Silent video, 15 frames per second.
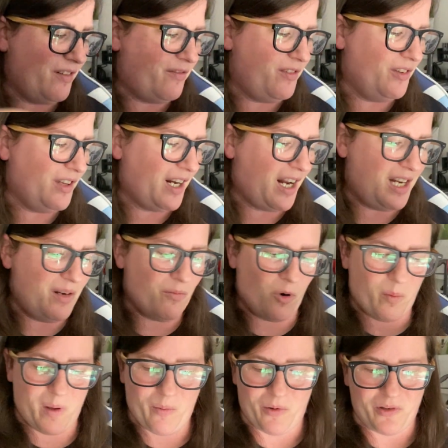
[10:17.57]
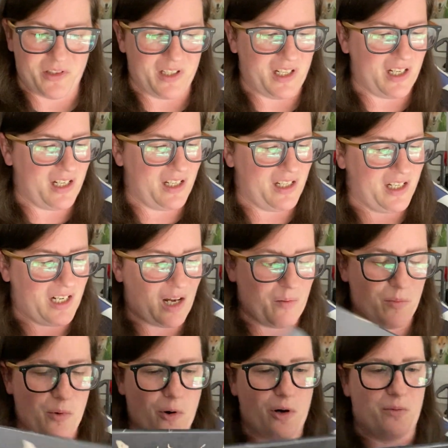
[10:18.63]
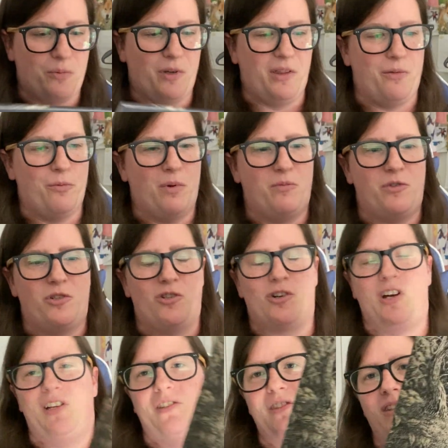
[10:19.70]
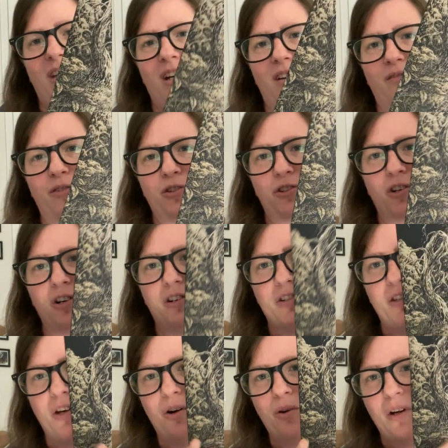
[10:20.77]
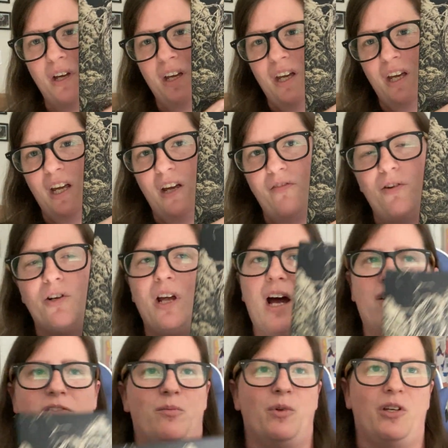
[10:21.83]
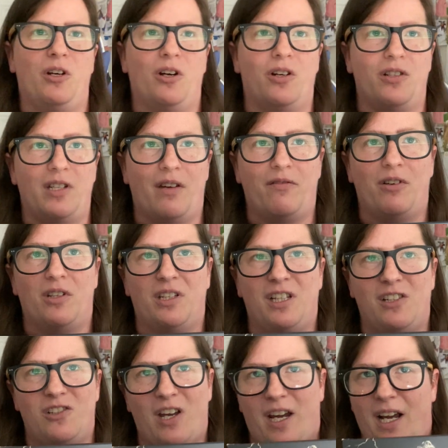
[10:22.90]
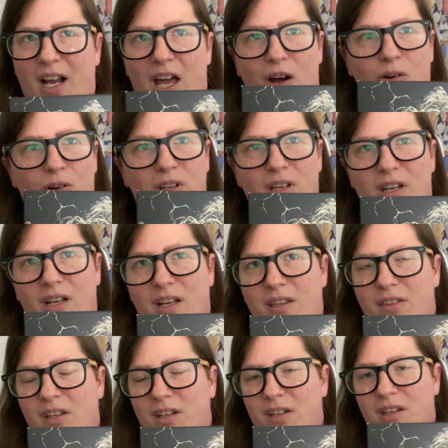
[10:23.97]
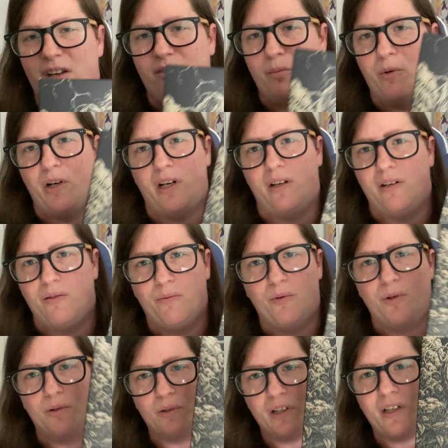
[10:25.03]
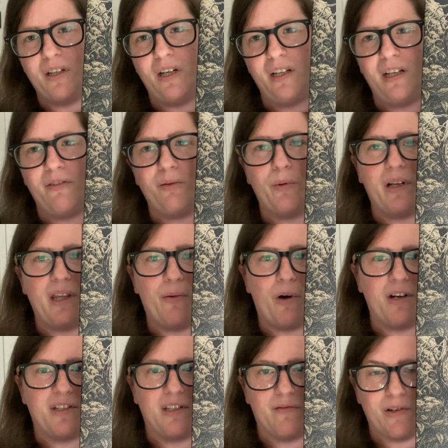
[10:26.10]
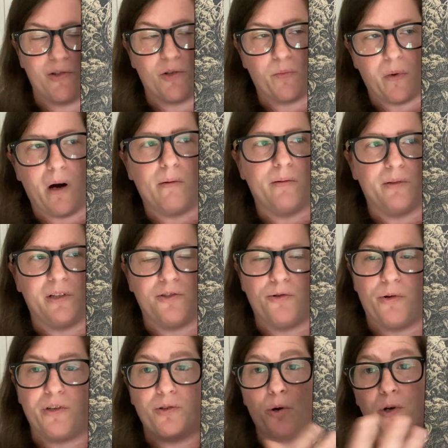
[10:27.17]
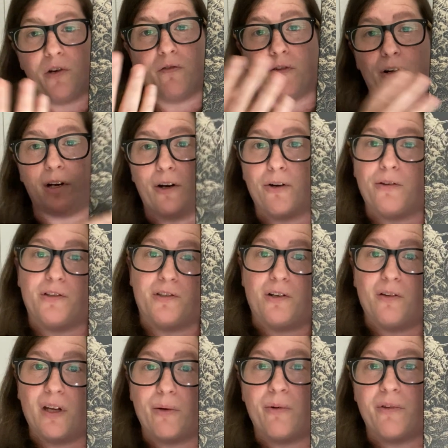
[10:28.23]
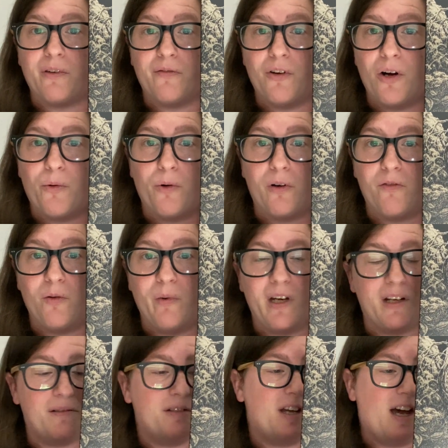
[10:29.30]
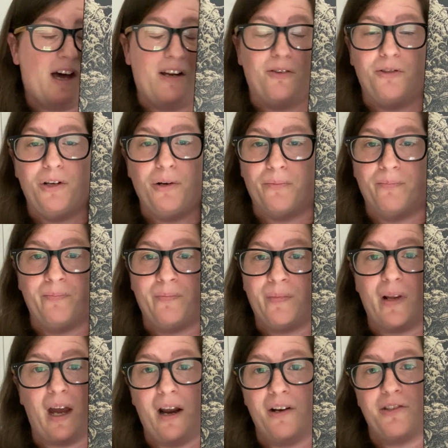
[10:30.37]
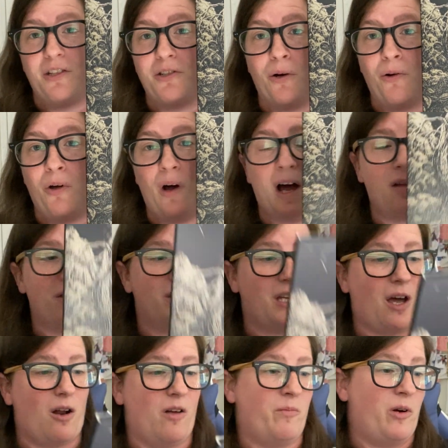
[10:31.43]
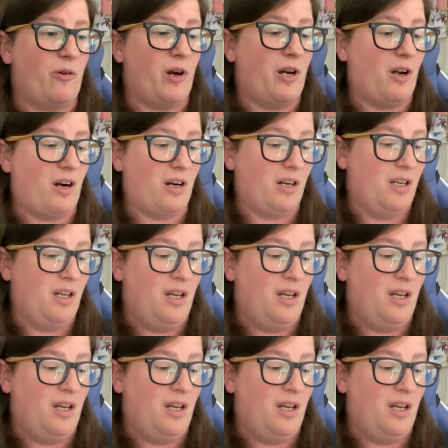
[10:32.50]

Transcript: feel like I need more people to get on board with Rip to Shreds, for sure. So if you're not familiar, definitely check it out. I think everybody that watches videos will probably enjoy this, or you've already heard this and are like, what the fuck, where have you been? I don't know. I honestly don't know how this got off my radar.